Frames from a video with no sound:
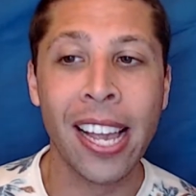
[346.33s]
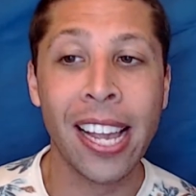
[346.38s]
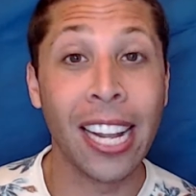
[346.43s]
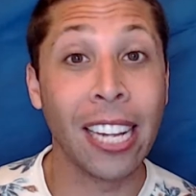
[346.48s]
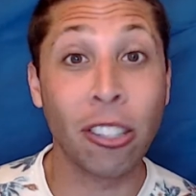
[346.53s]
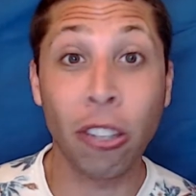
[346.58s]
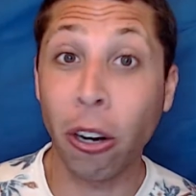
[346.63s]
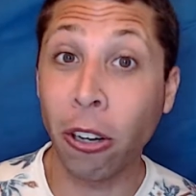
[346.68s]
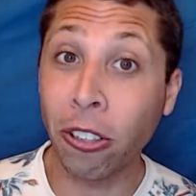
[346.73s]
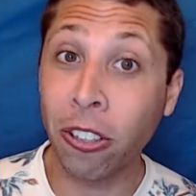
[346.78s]

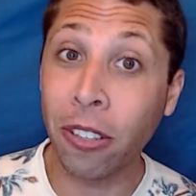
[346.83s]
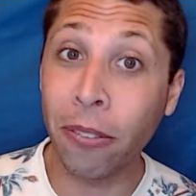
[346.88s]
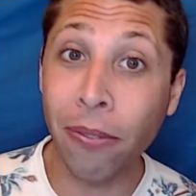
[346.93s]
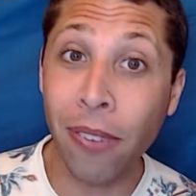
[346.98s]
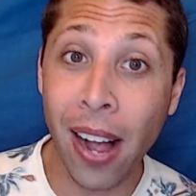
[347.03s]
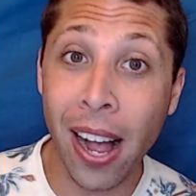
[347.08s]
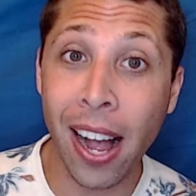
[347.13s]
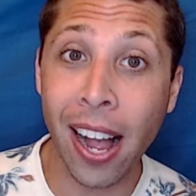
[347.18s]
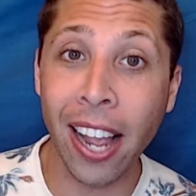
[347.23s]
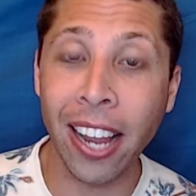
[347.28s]
It's hard to
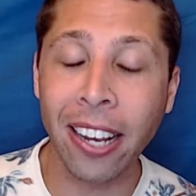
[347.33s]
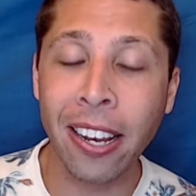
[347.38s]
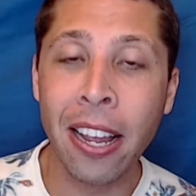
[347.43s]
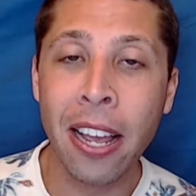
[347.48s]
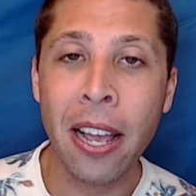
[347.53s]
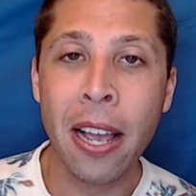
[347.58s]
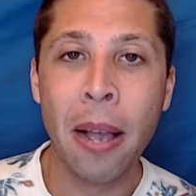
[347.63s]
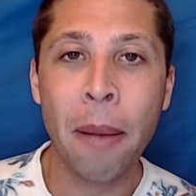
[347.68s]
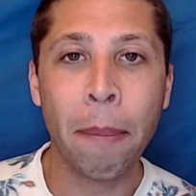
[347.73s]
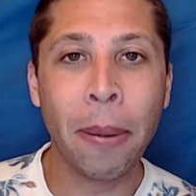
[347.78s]
define,
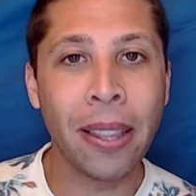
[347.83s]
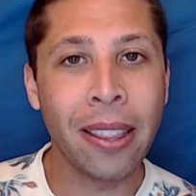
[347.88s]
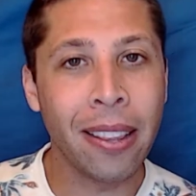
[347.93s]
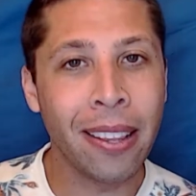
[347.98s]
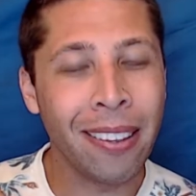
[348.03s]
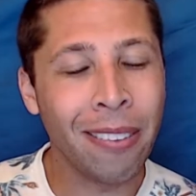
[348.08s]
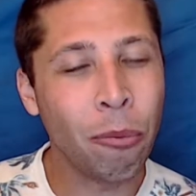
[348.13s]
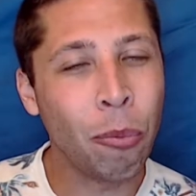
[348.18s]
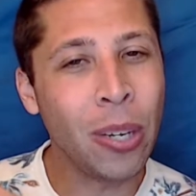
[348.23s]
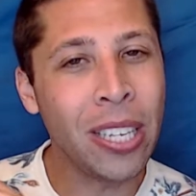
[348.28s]
but
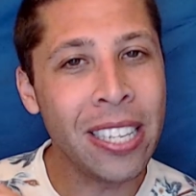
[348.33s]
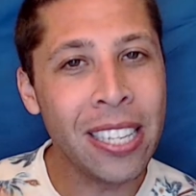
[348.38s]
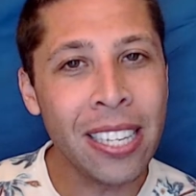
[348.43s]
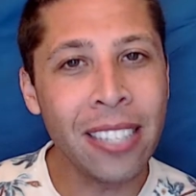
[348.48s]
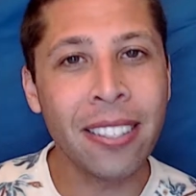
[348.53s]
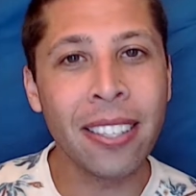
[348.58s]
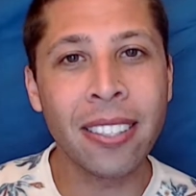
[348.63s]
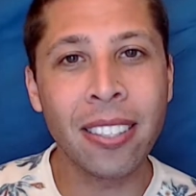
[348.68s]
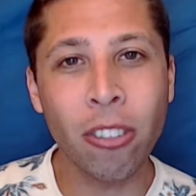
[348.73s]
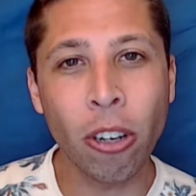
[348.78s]
we need
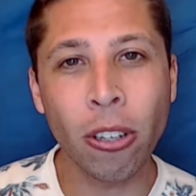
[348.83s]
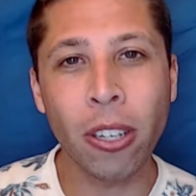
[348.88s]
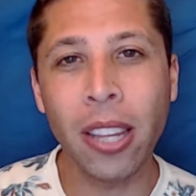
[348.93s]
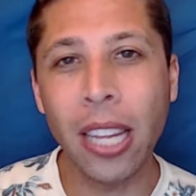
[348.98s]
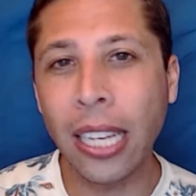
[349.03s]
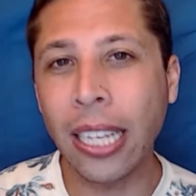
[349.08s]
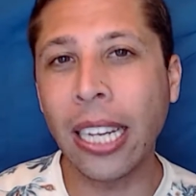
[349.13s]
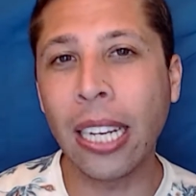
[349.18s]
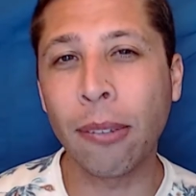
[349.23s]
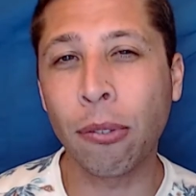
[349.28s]
to start
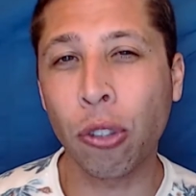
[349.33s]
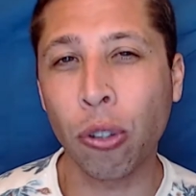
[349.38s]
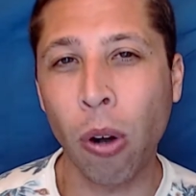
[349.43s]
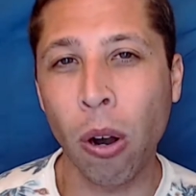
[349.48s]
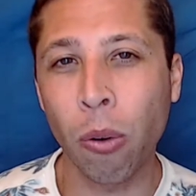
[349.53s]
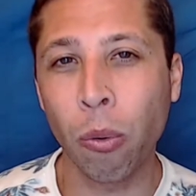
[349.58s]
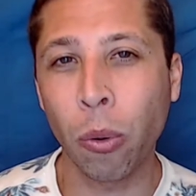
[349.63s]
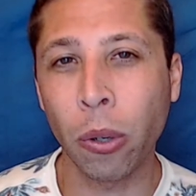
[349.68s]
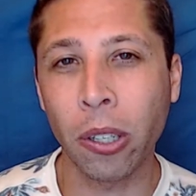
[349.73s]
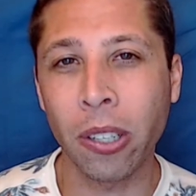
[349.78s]
thinking of
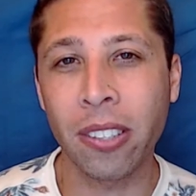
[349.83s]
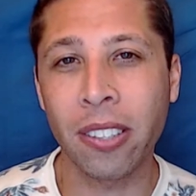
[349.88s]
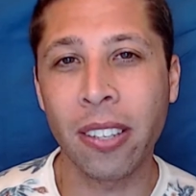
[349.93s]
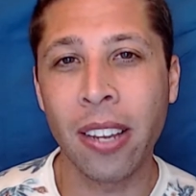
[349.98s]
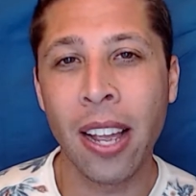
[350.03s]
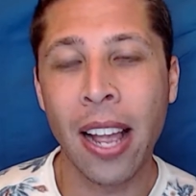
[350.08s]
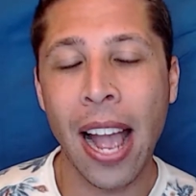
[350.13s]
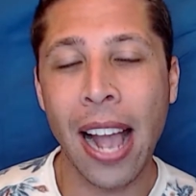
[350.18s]
strong words